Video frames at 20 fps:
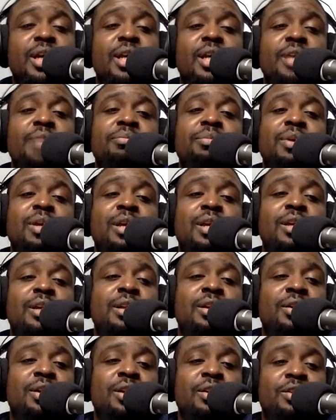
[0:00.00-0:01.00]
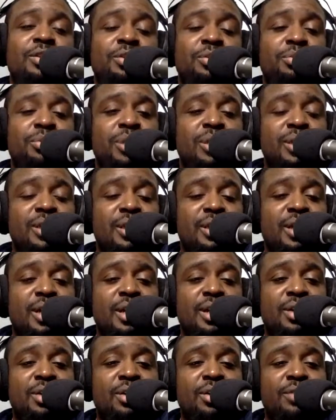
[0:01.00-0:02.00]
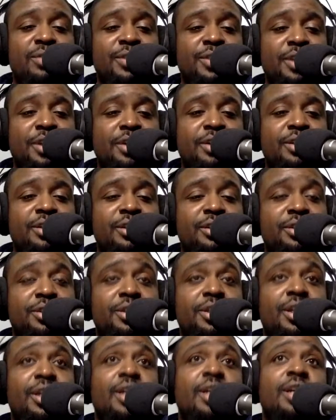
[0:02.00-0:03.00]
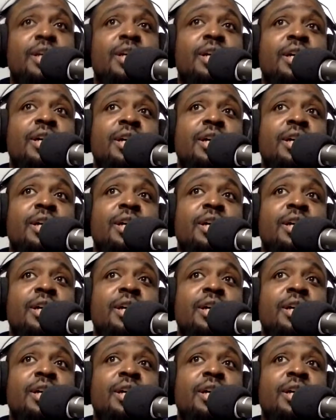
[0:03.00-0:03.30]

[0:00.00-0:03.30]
and he too busy cutting off shirts and shit,